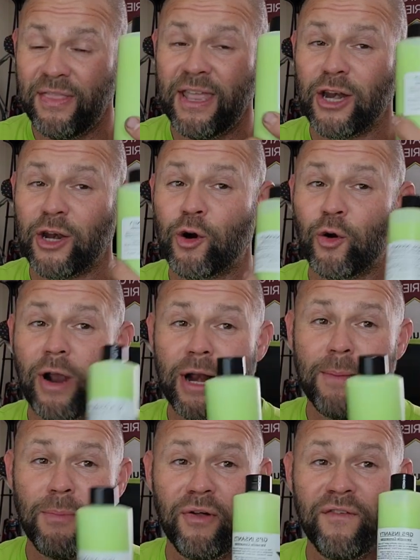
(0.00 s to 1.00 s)
the
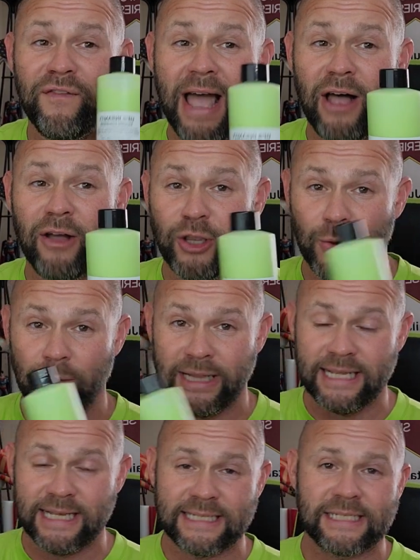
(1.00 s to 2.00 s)
incredible value
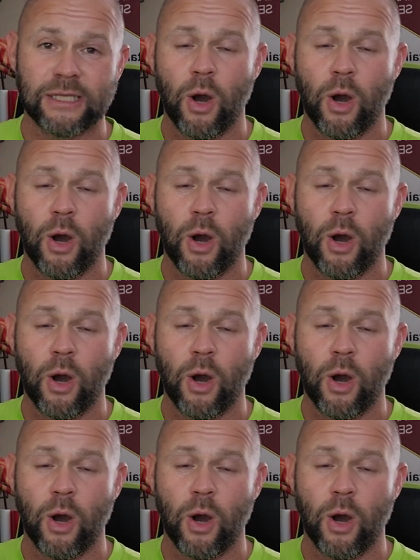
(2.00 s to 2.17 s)
in this.